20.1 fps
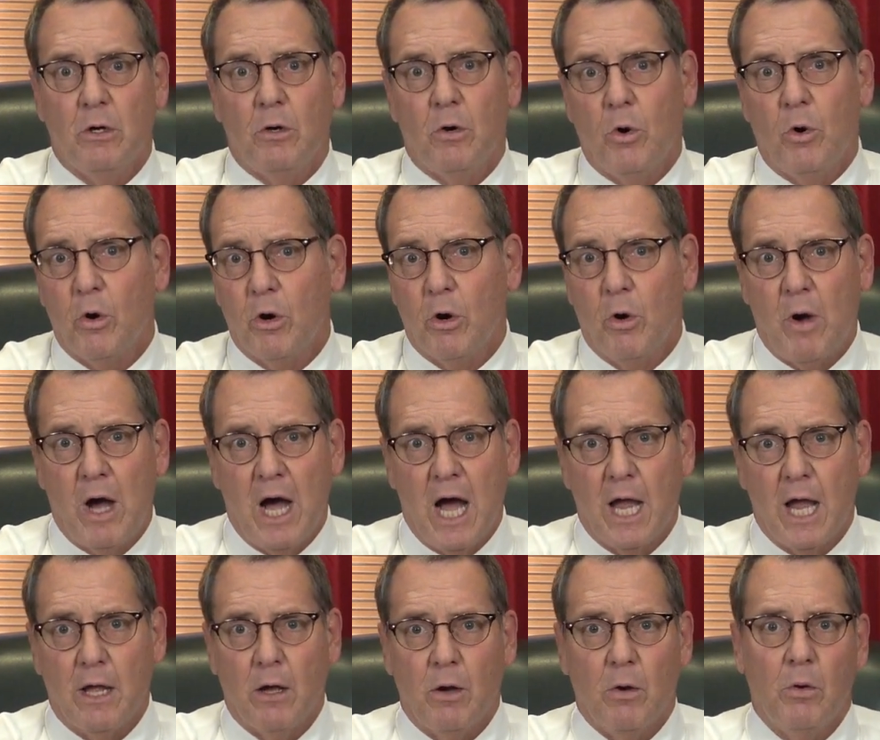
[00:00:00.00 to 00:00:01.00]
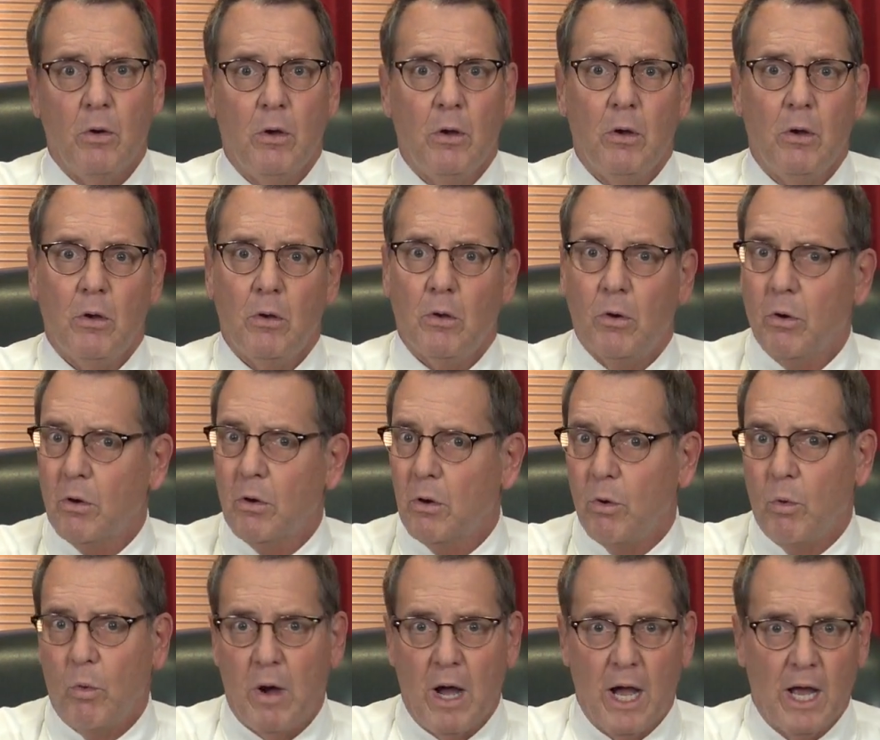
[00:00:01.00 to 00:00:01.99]
or Ohio or
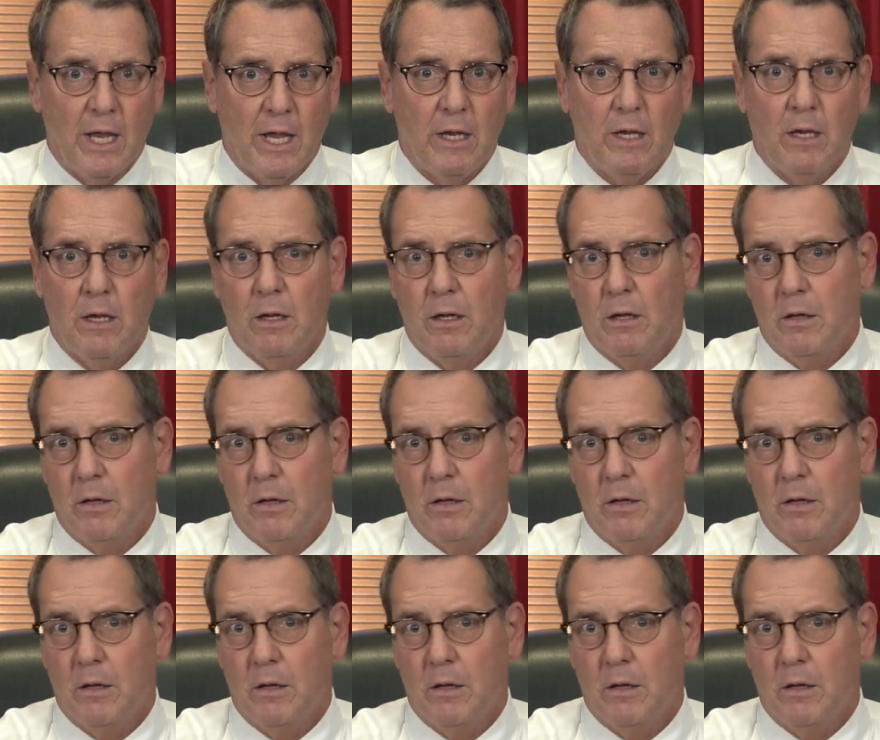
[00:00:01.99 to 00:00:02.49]
Hawaii